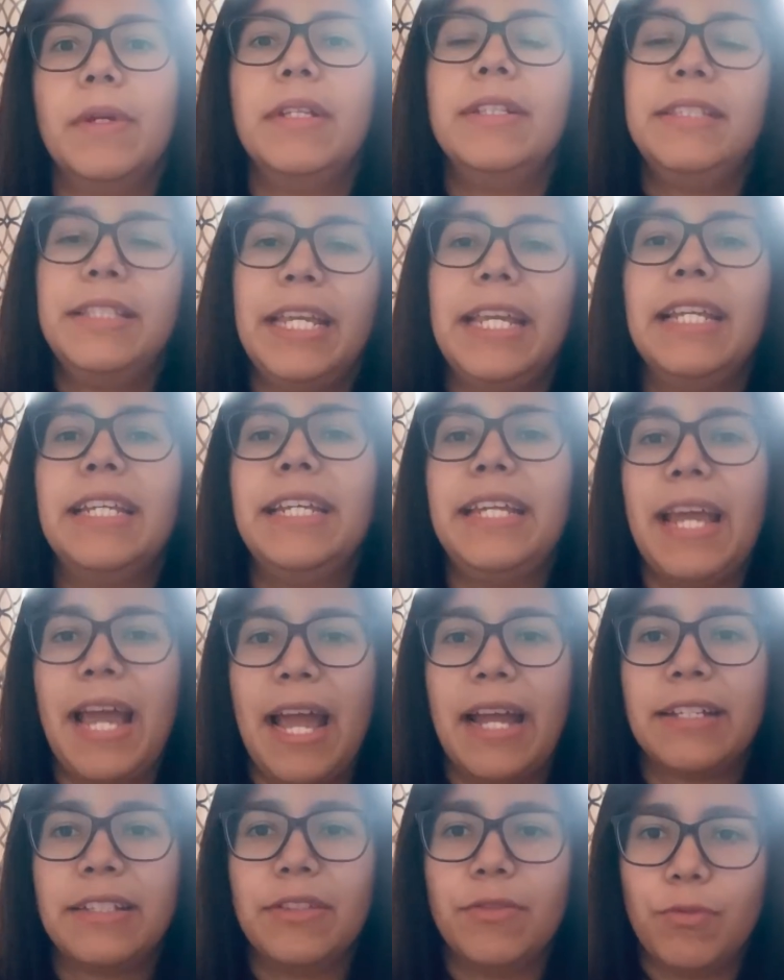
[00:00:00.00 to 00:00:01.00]
daily
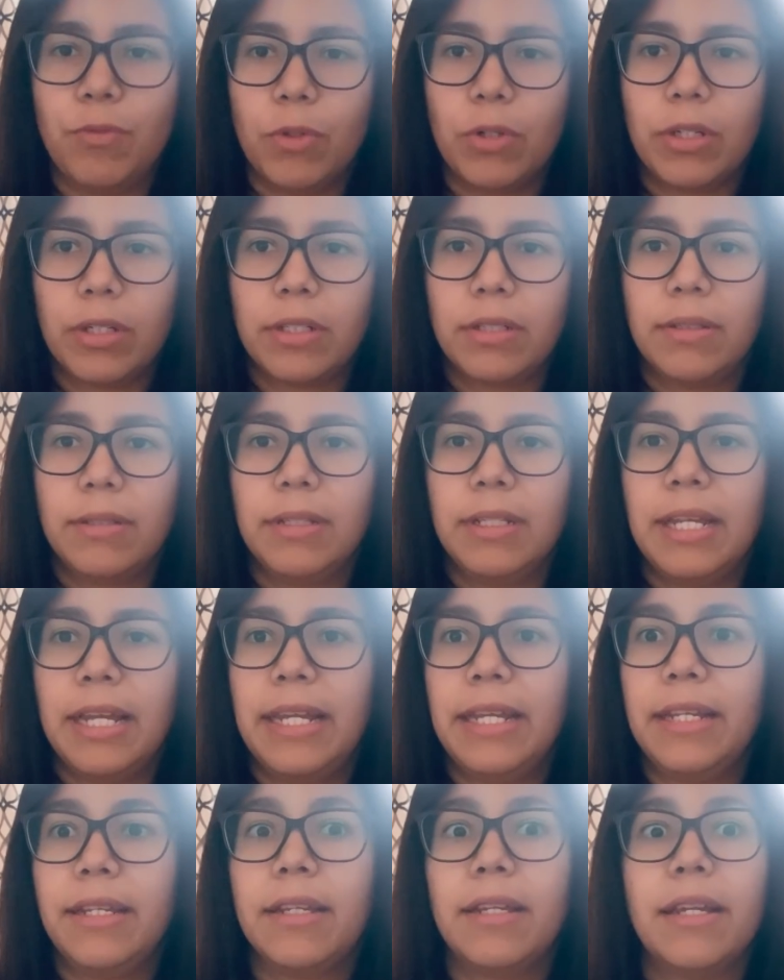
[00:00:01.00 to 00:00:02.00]
active work,
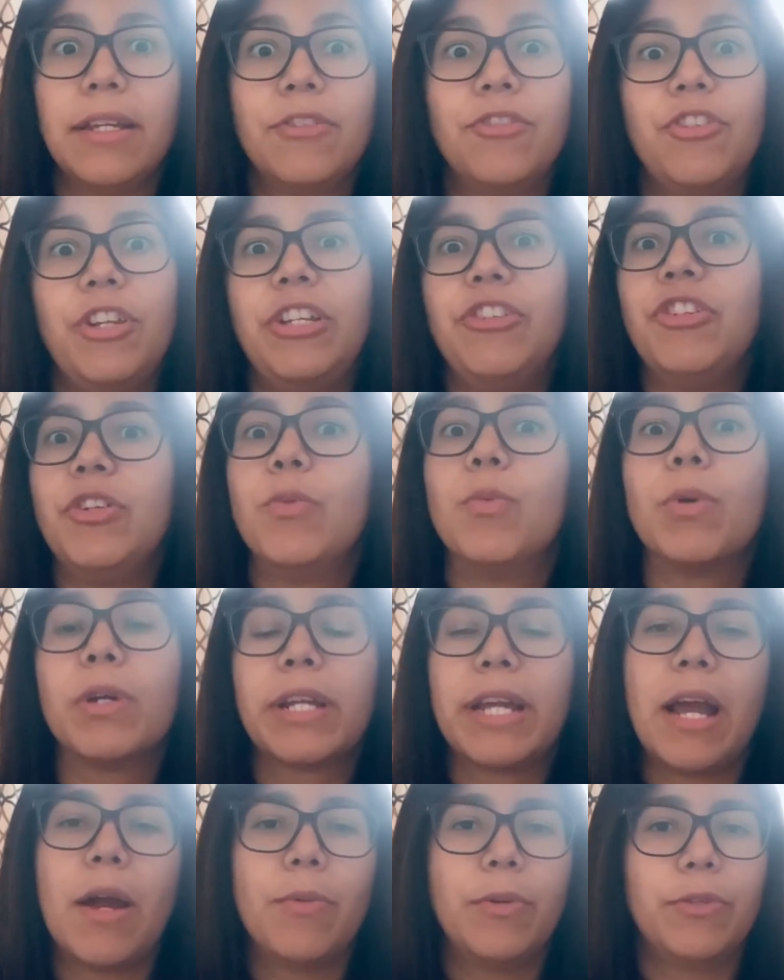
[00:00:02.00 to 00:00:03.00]
like exchanging
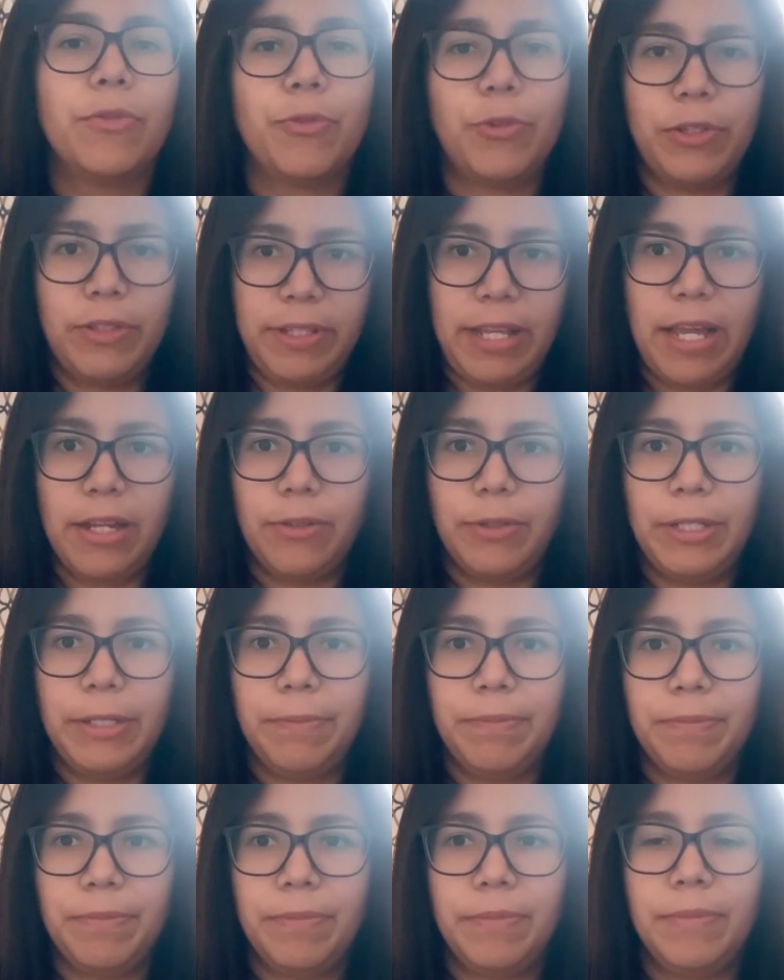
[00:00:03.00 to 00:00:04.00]
work hours for a salary.
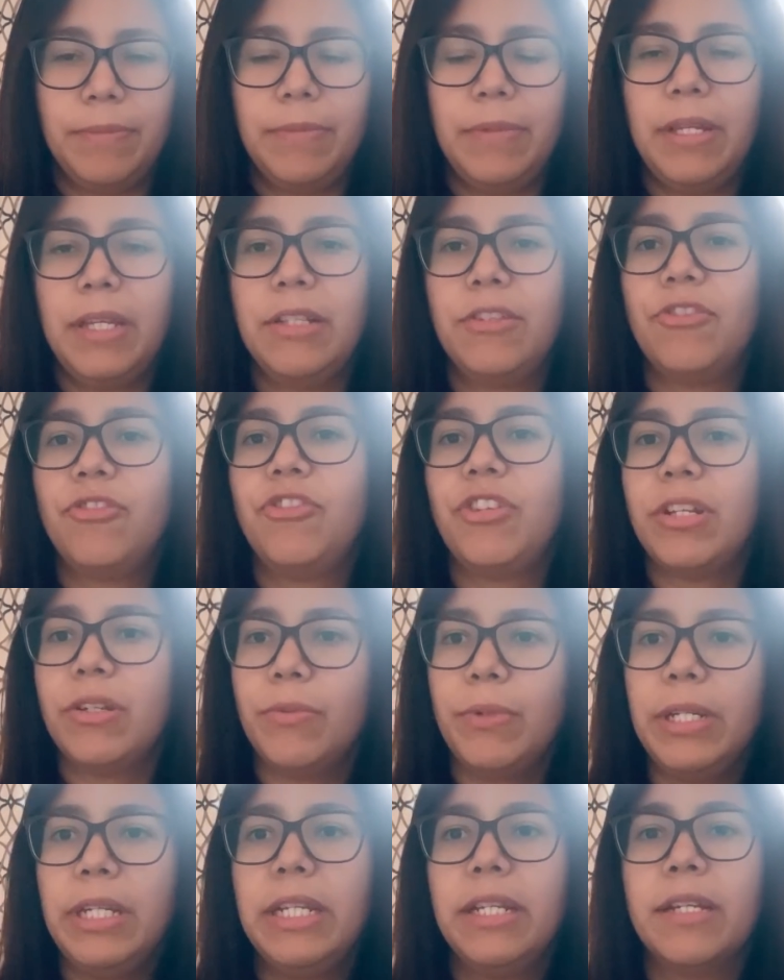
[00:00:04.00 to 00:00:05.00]
It's
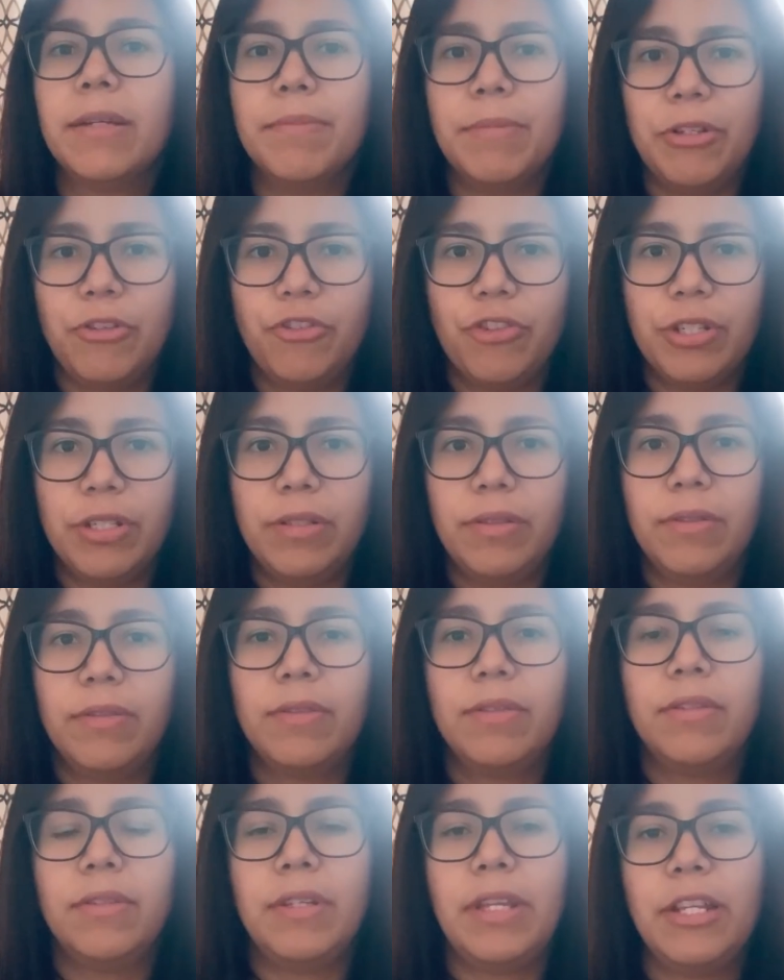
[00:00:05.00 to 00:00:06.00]
generating
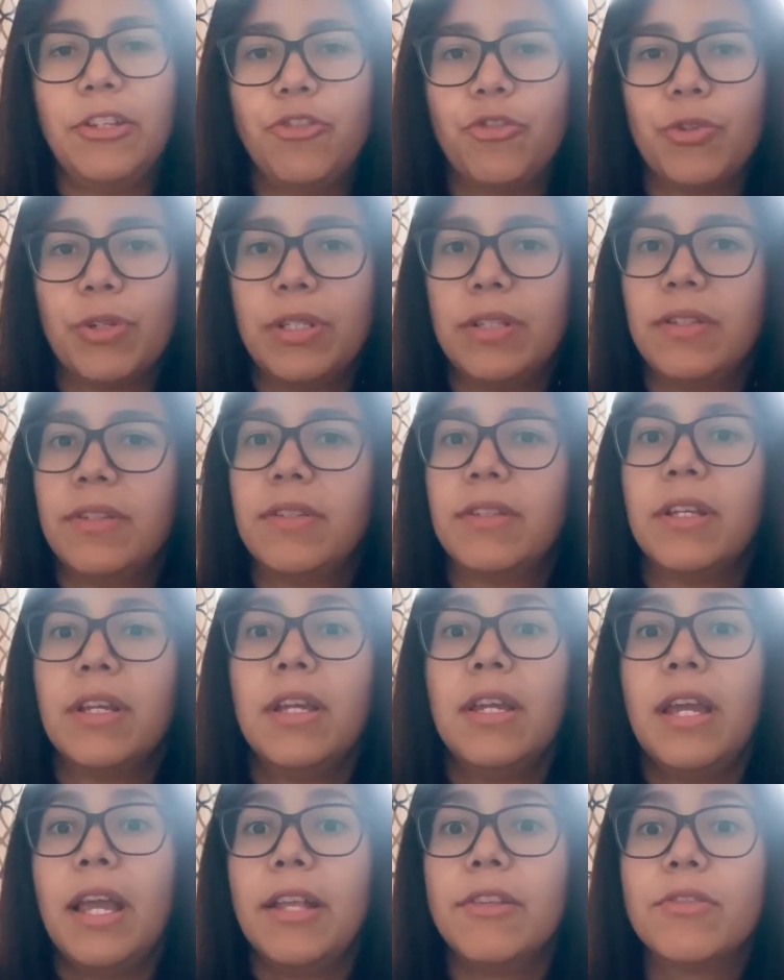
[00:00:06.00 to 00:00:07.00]
commissions, interests,
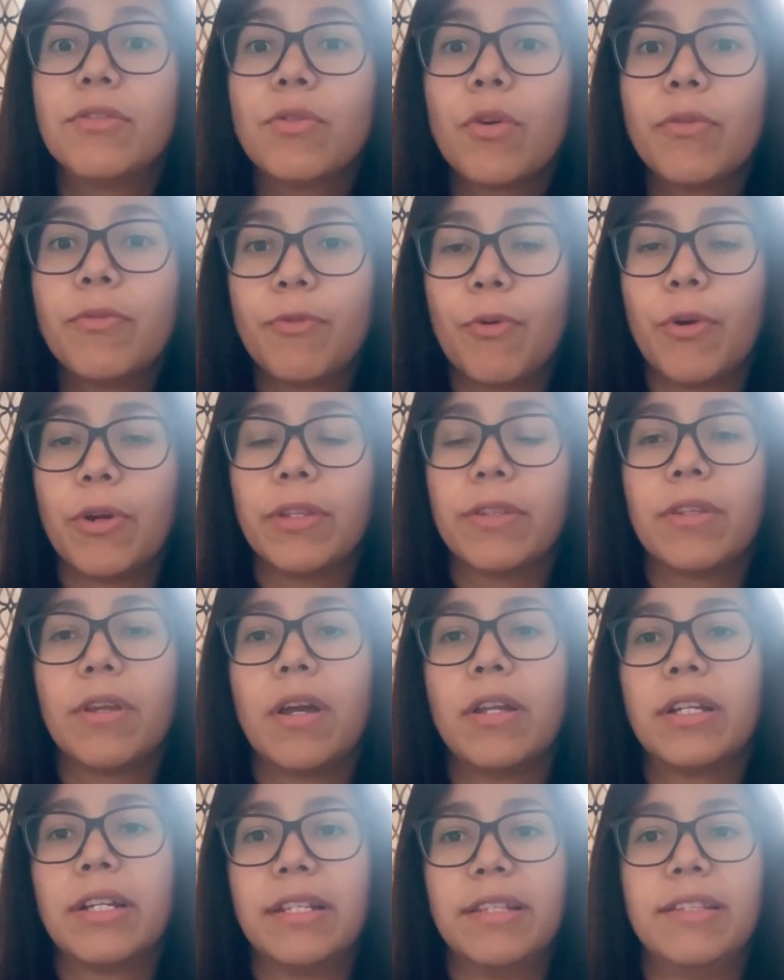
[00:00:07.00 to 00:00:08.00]
and so forth
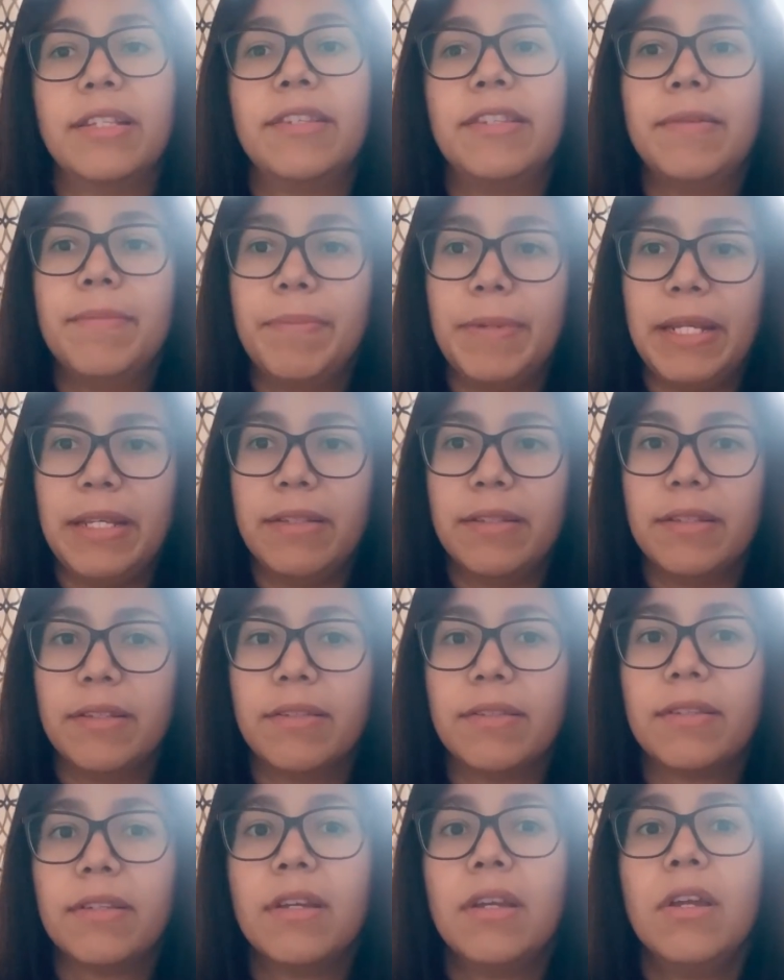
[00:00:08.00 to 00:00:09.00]
on a consistent
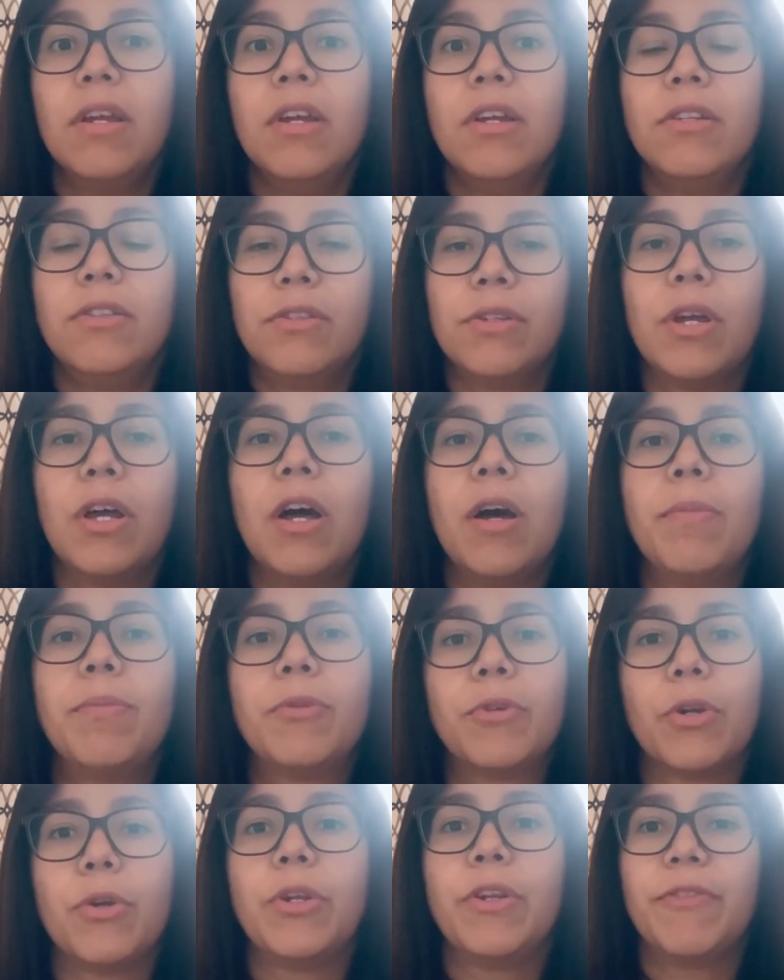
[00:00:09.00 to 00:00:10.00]
basis to
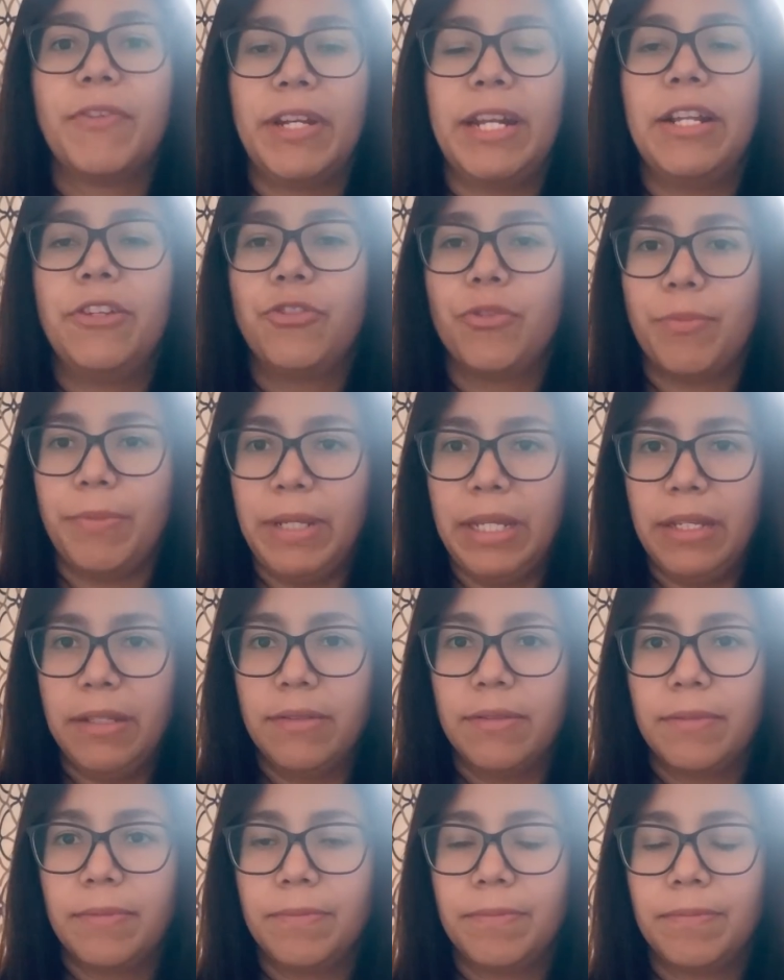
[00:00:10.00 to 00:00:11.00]
help grow your financial means.